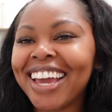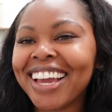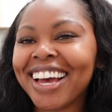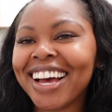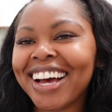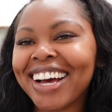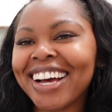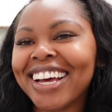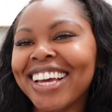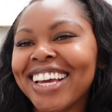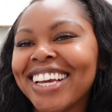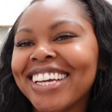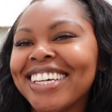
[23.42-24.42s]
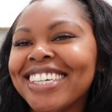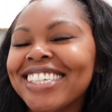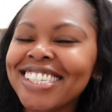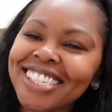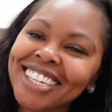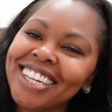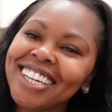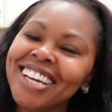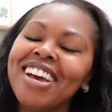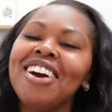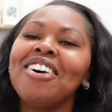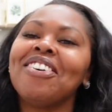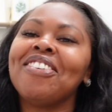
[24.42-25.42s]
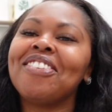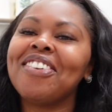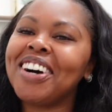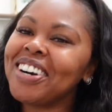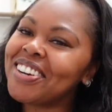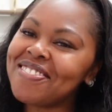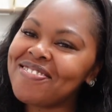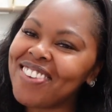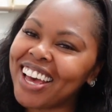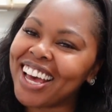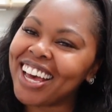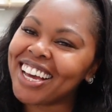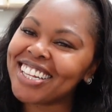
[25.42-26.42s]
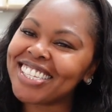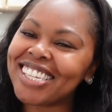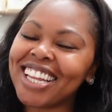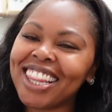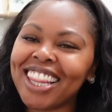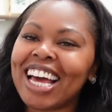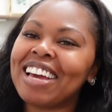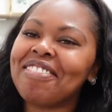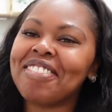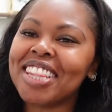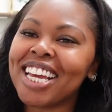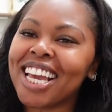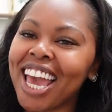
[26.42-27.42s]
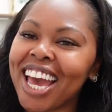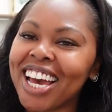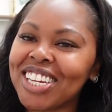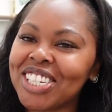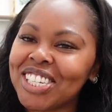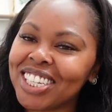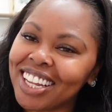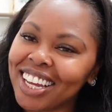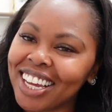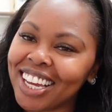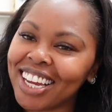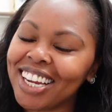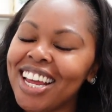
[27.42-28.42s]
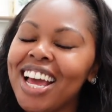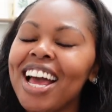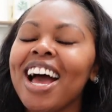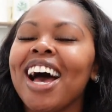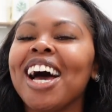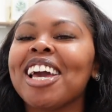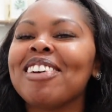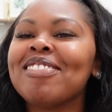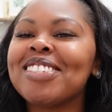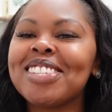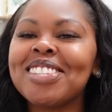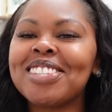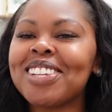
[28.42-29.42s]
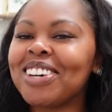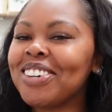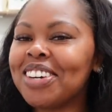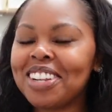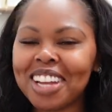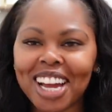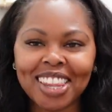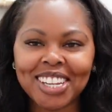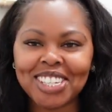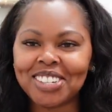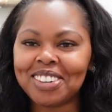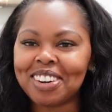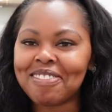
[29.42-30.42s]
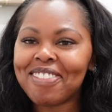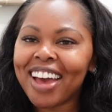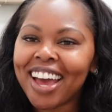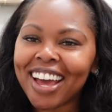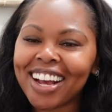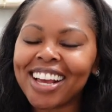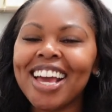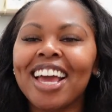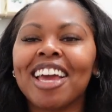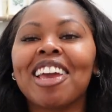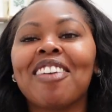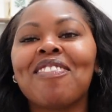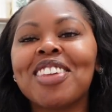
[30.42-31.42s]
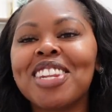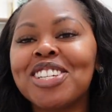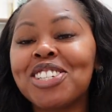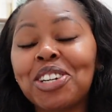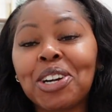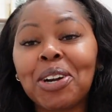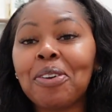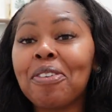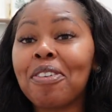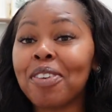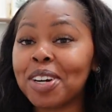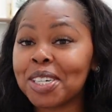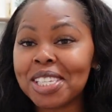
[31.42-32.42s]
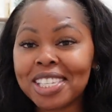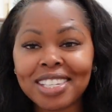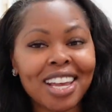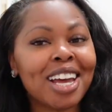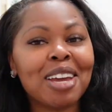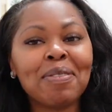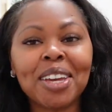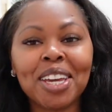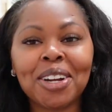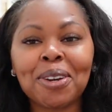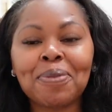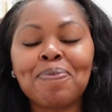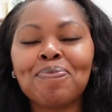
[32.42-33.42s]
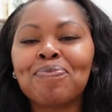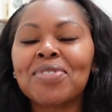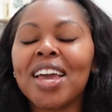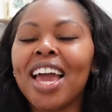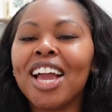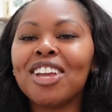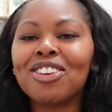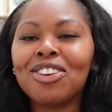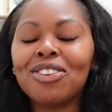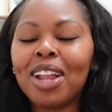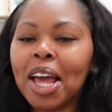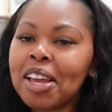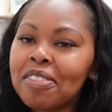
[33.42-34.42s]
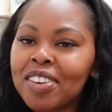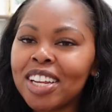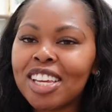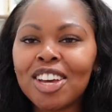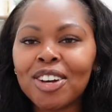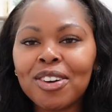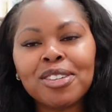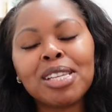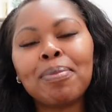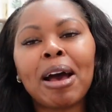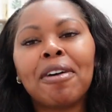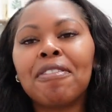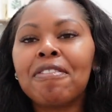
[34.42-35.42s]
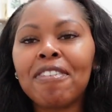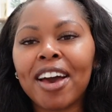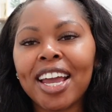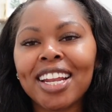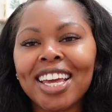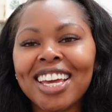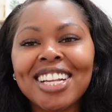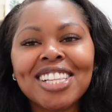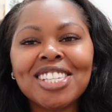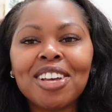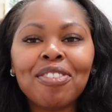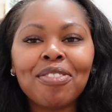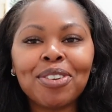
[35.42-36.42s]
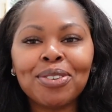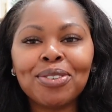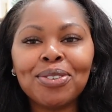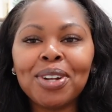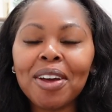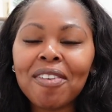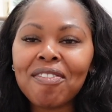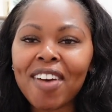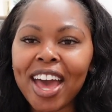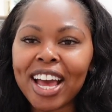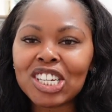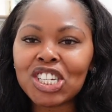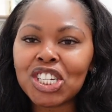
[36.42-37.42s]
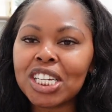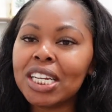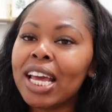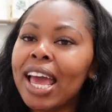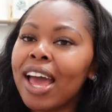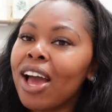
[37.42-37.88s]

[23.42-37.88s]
Guys, welcome back to Life in the Cash Lane. I am so glad that you are back. If it is your first time here and you like videos about finance, food, fashion,